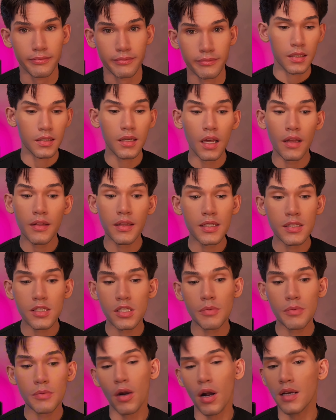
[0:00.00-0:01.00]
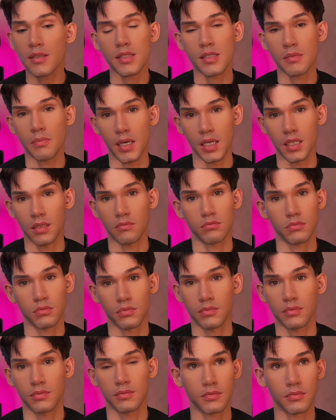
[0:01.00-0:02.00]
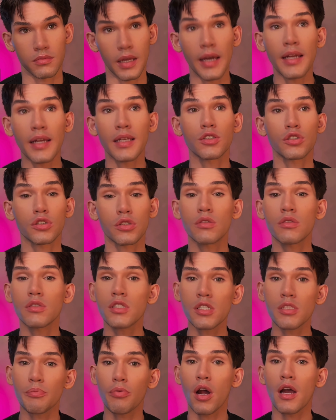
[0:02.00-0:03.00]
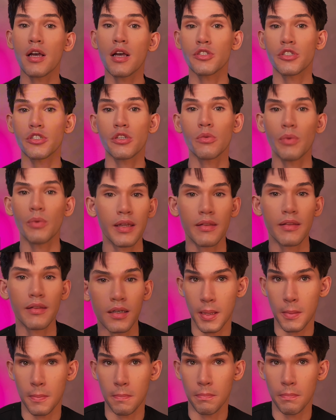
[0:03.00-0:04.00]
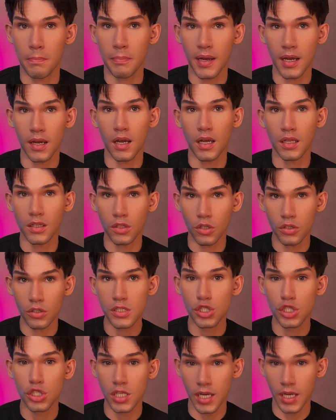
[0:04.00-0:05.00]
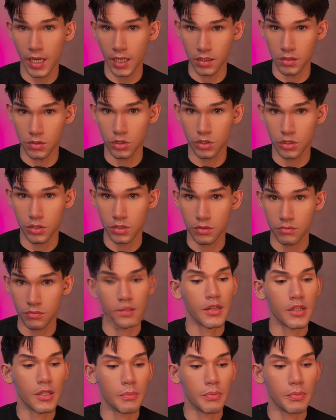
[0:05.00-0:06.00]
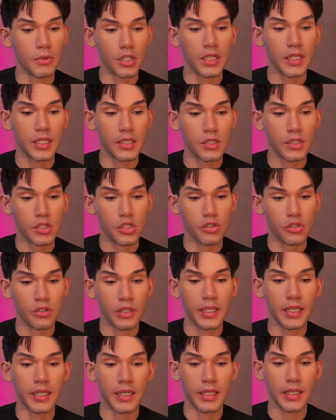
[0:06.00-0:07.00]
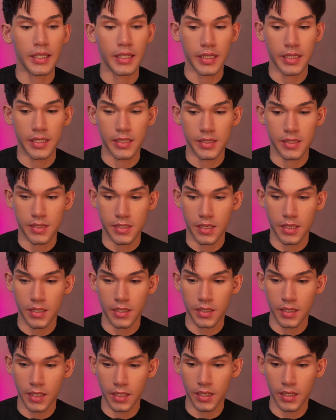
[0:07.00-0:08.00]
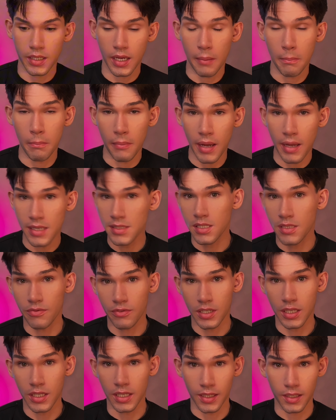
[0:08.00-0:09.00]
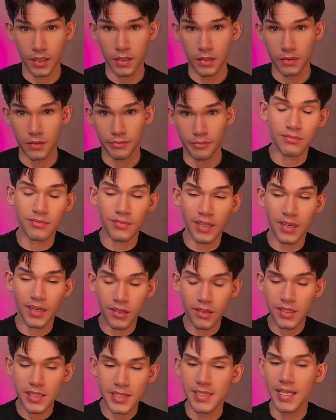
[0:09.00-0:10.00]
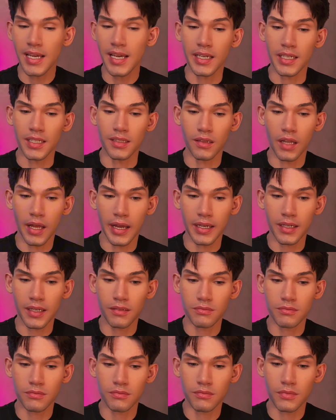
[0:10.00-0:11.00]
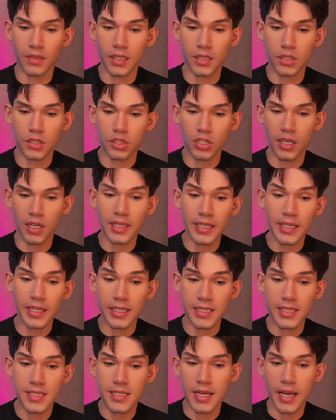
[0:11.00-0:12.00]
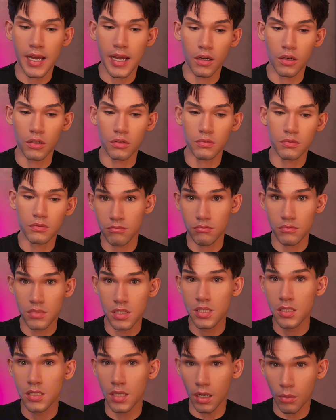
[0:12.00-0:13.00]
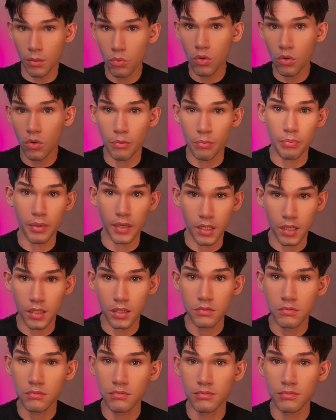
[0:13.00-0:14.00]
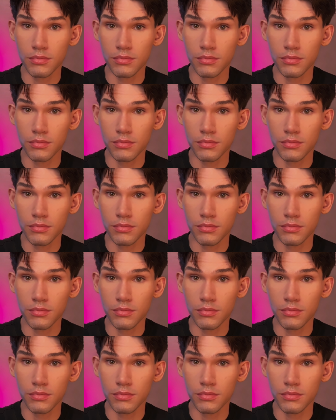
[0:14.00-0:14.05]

Nothing surprises me. And it shouldn't surprise you either. But a lot has changed. The beauty industry is getting a massive kick. I gotta say, like, Australia is now somewhat better.